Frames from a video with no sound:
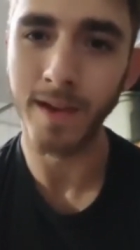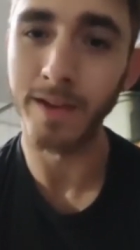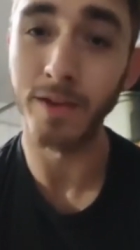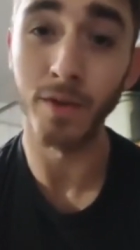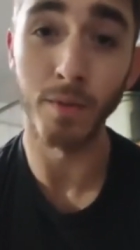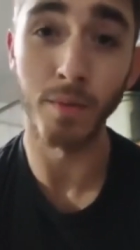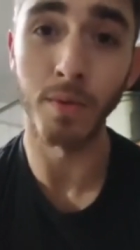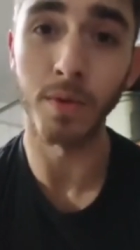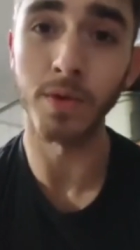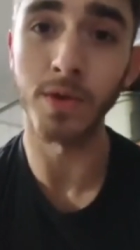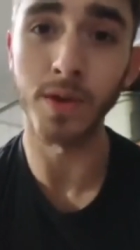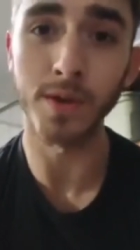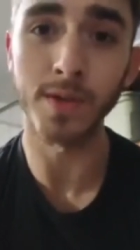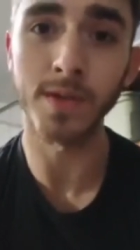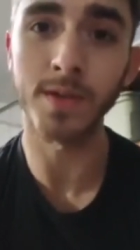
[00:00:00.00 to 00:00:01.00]
And you were
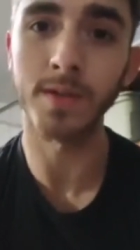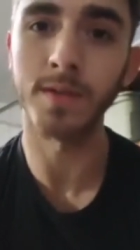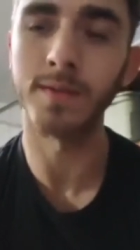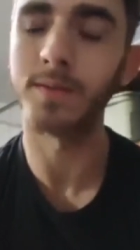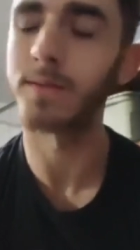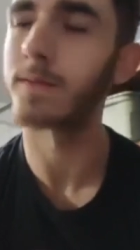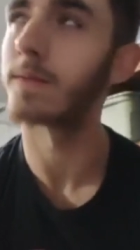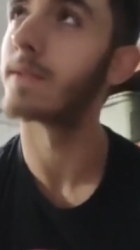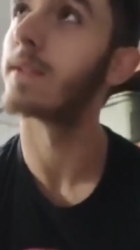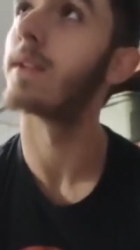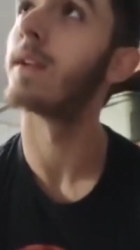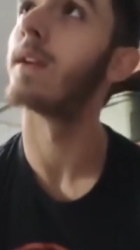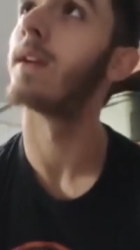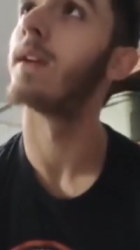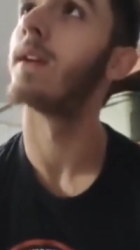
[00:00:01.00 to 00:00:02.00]
just
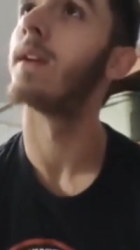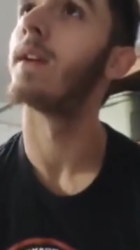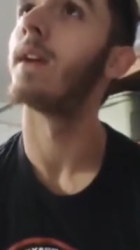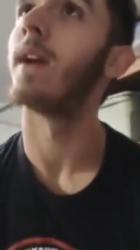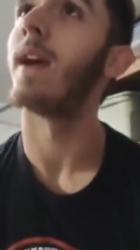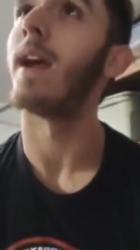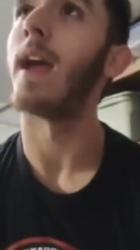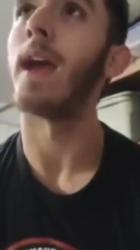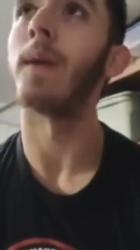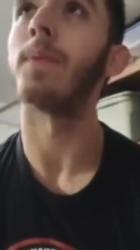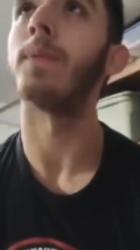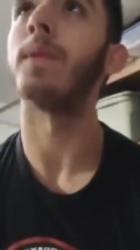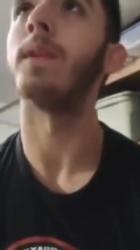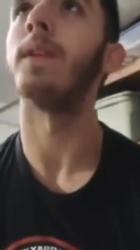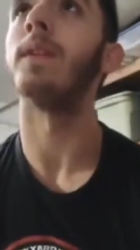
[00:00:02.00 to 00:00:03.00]

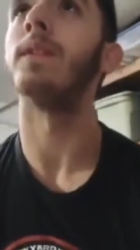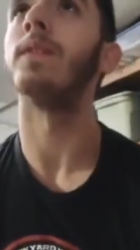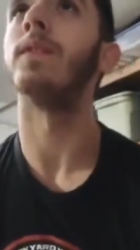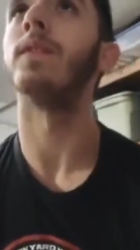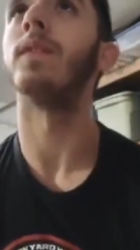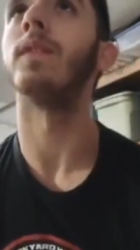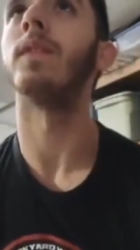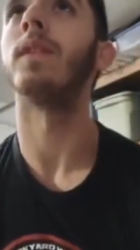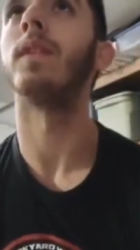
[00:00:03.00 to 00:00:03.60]
Anthony's